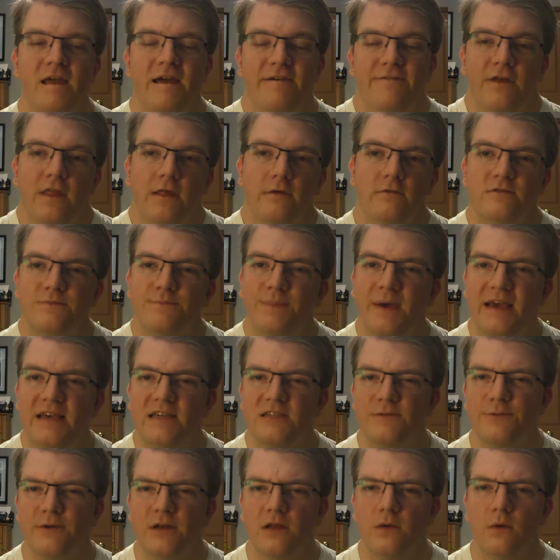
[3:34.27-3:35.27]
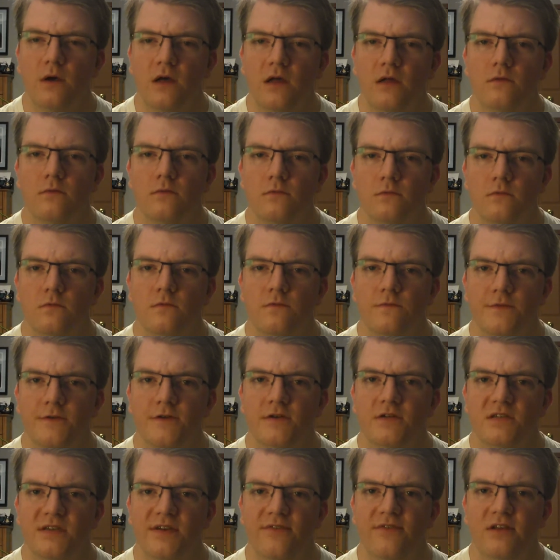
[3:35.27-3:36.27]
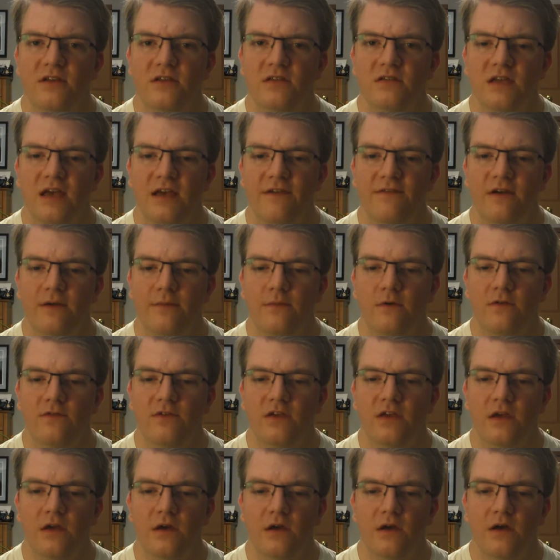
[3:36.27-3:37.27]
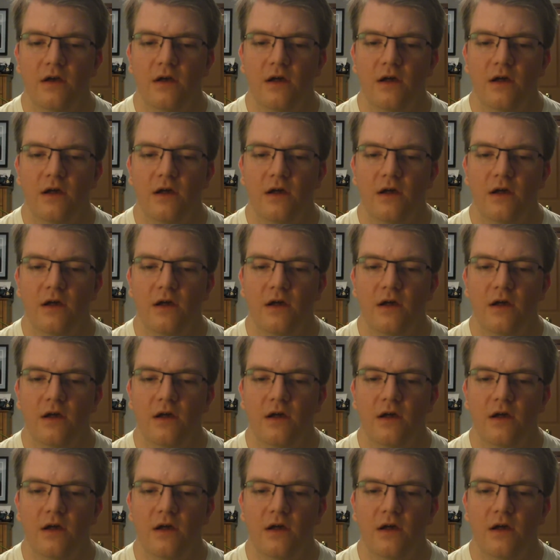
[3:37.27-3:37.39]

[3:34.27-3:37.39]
felt it was paced pretty well for a 70s sci-fi movie.